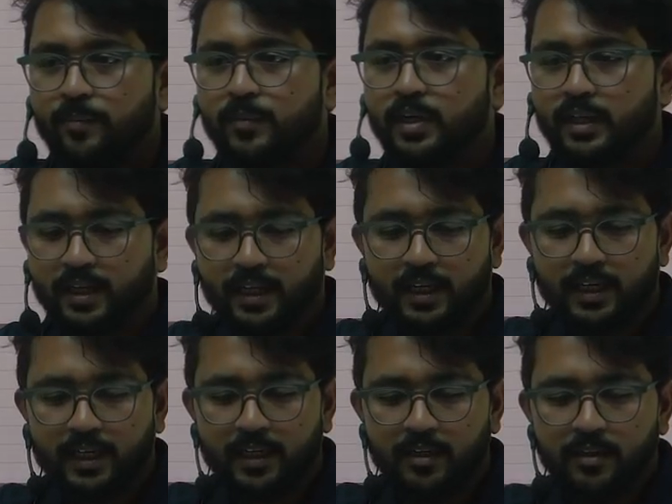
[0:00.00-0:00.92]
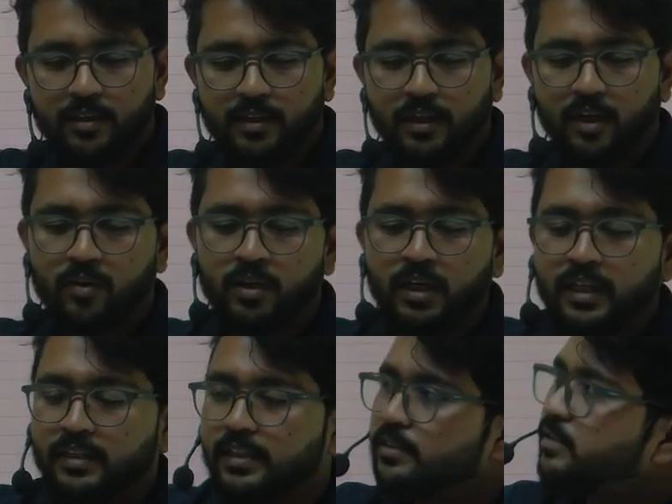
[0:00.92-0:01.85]
clicking in it. Now
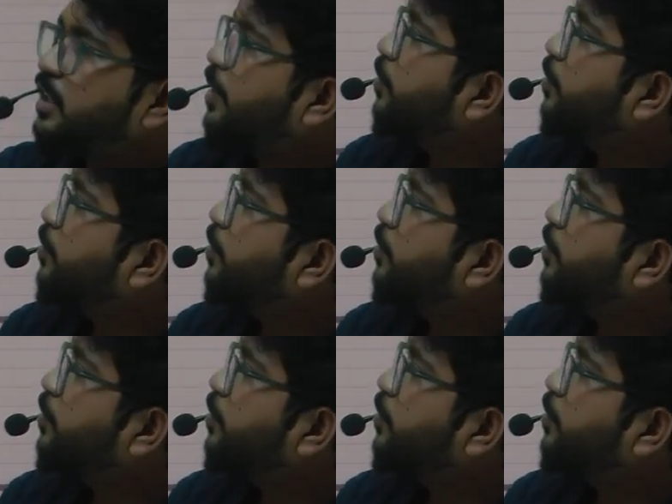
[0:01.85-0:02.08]
this type of